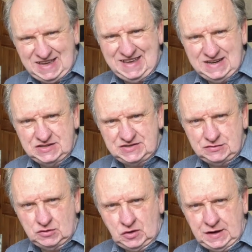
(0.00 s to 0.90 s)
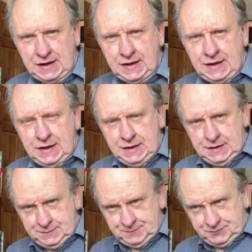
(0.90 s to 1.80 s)
in a story.
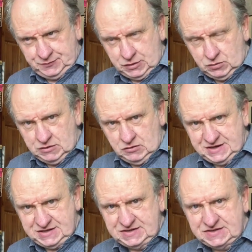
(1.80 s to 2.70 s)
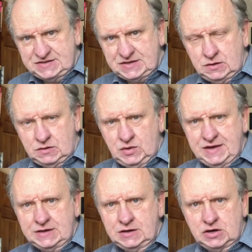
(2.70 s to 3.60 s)
We're writers, so we
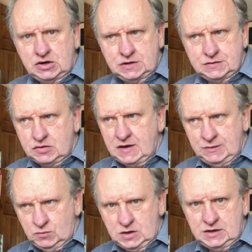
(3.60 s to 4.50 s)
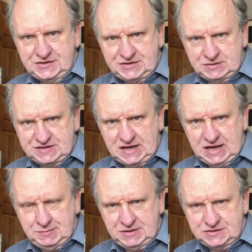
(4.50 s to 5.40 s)
can create worlds to
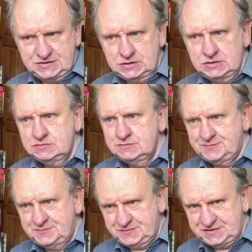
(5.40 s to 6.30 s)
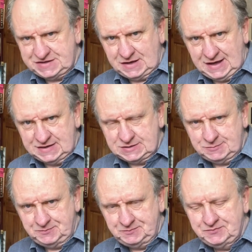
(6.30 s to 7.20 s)
escape into. So let's.
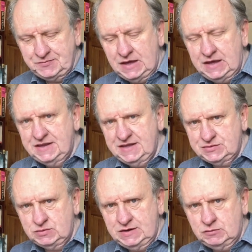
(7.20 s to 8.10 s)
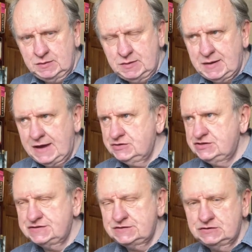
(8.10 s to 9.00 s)
This week will be about
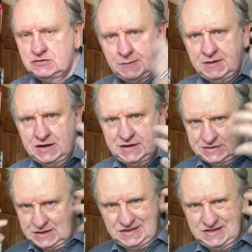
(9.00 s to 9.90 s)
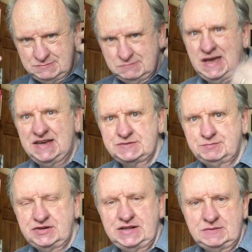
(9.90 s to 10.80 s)
just grabbing ideas out of this mess,
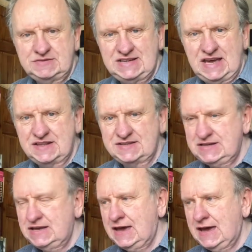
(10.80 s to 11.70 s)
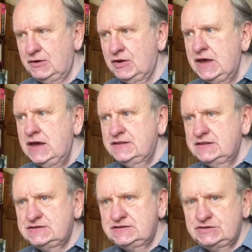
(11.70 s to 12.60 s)
putting them together, seeing how the
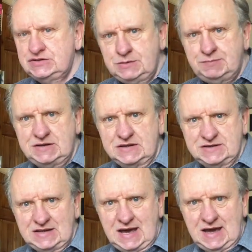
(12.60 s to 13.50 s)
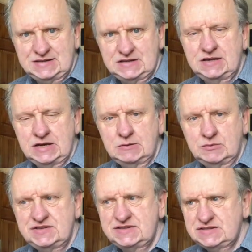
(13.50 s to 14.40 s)
stupidness in our heads can come up
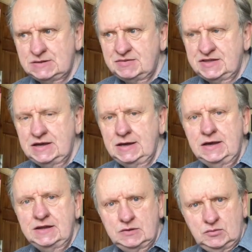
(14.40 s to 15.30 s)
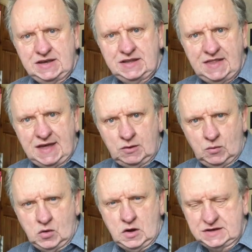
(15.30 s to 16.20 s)
with something that we can then
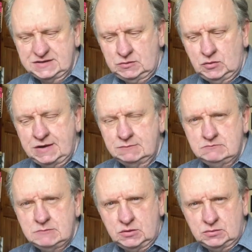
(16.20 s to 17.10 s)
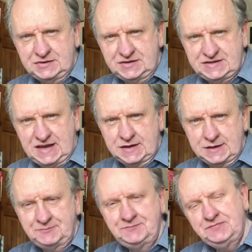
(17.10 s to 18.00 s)
work on, something we can mould together.
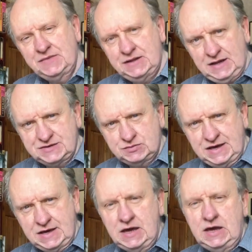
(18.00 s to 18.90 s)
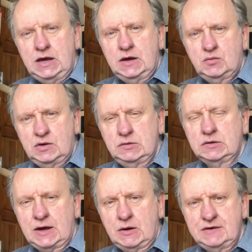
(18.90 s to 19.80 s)
Next week, we will
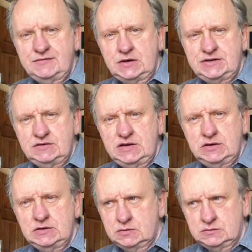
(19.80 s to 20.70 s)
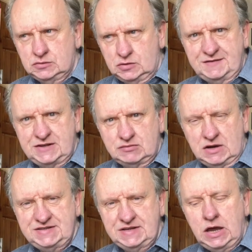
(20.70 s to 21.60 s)
go over doing all of this
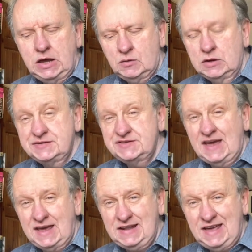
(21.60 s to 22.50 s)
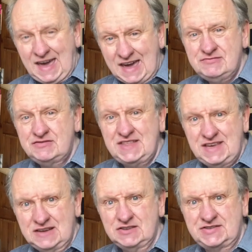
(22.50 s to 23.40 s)
writing while also handling everything
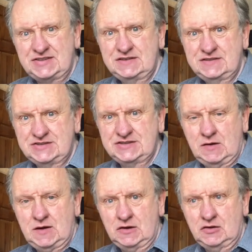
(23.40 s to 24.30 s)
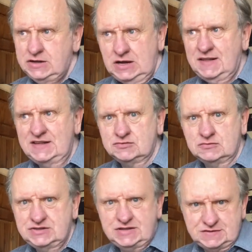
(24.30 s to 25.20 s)
else that's going on. Yeah, that's all,
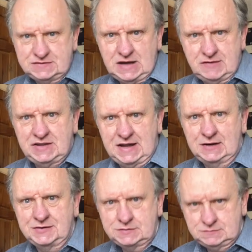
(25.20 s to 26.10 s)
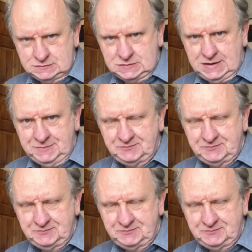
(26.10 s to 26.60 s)
just everything else, okay?